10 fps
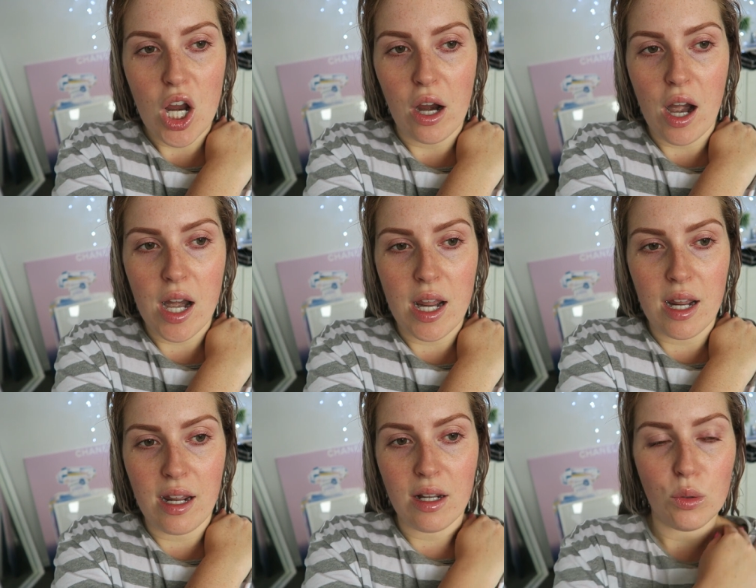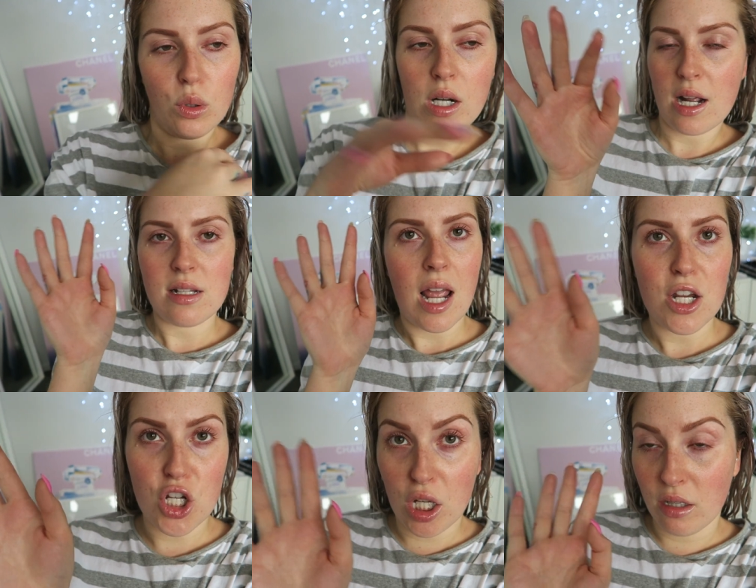charity
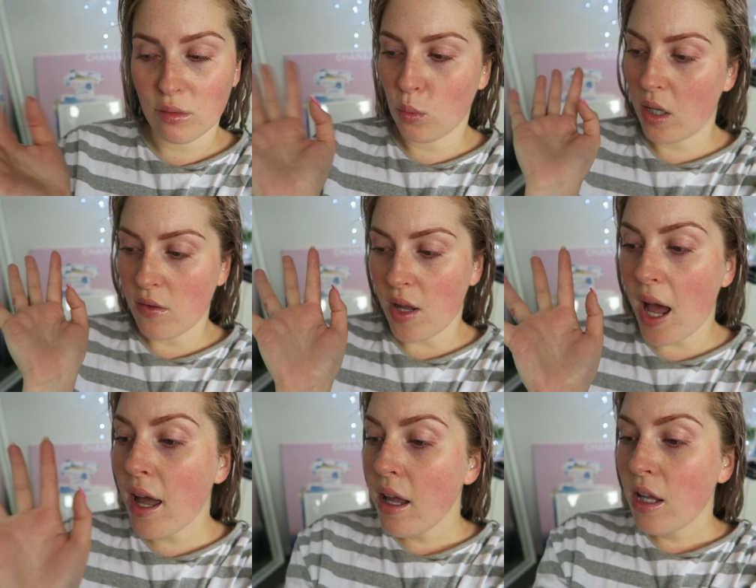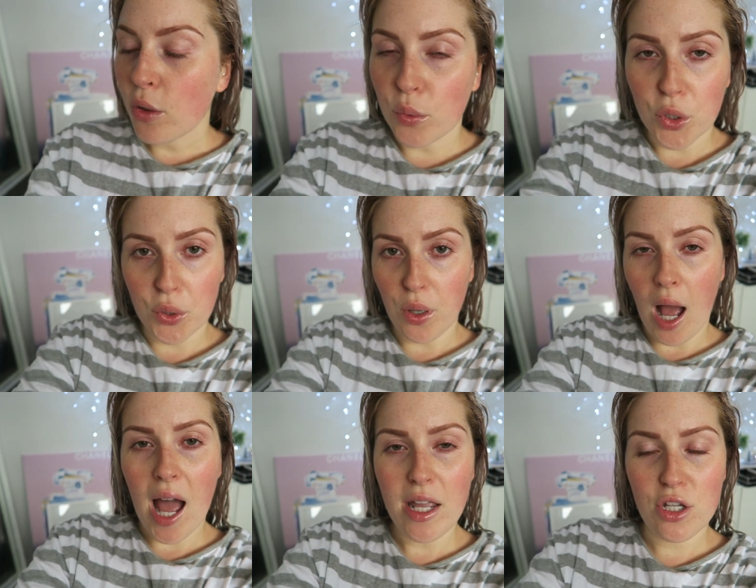organization, whatever, called
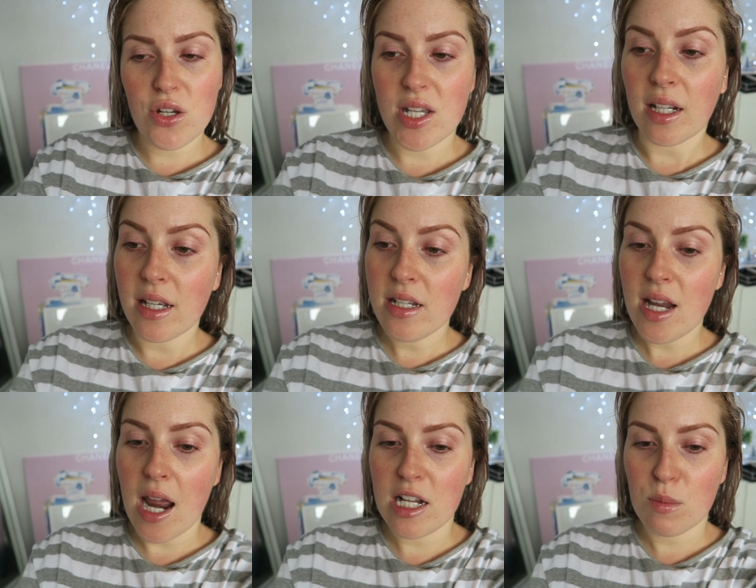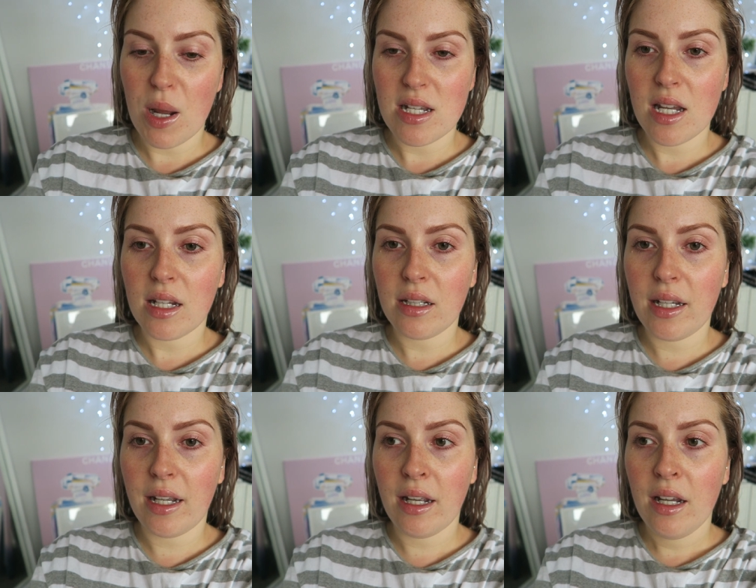Huha in New Zealand. And it's
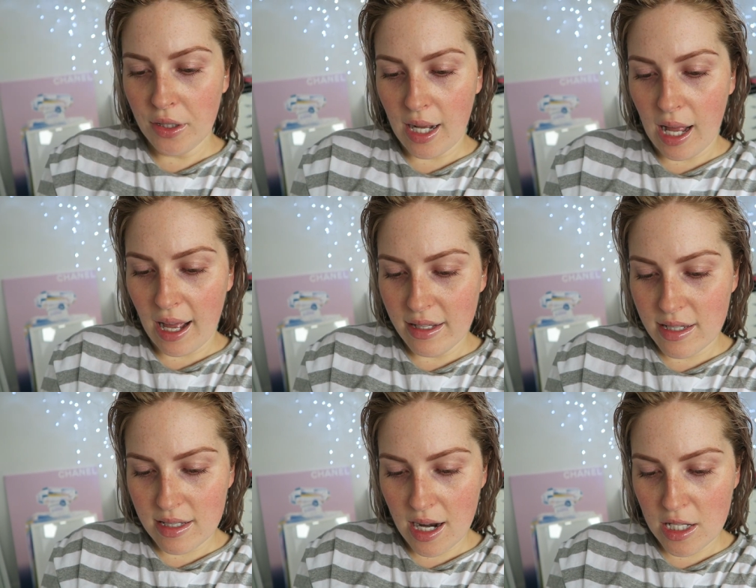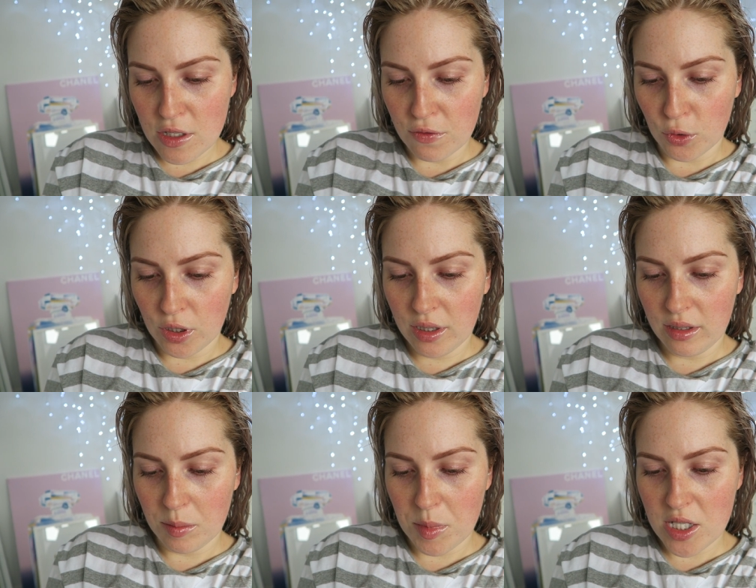basically, Huha stands for,
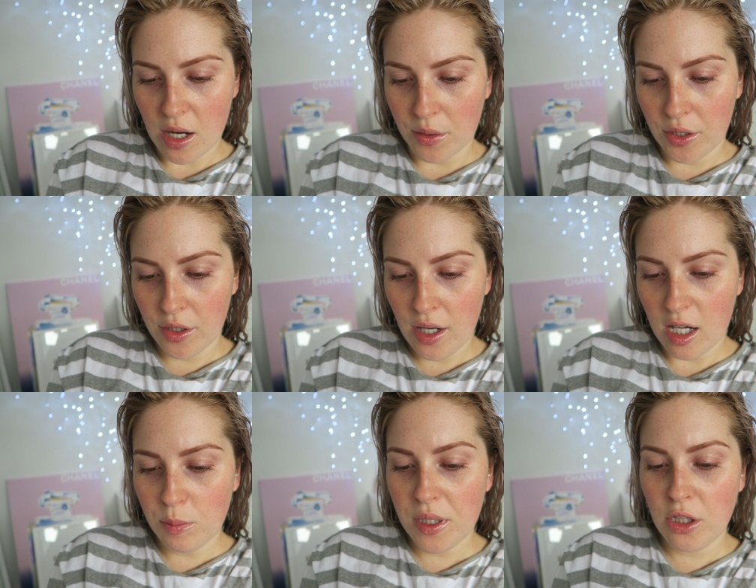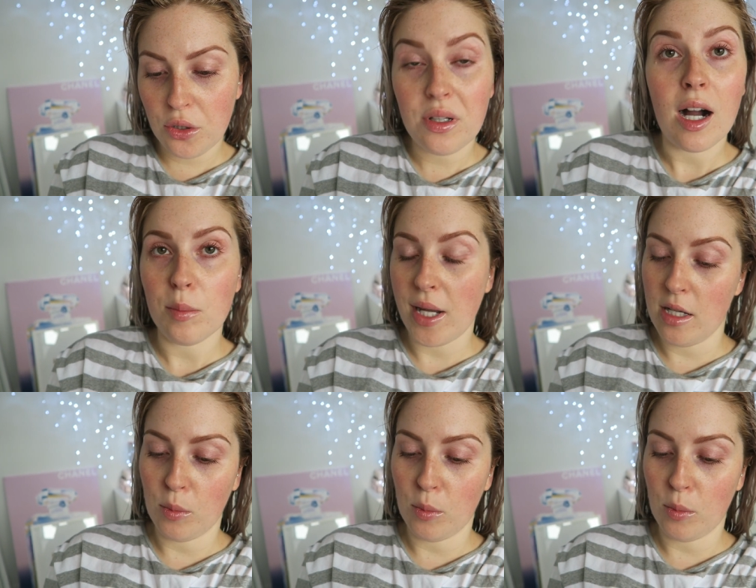let me tell you, helping you help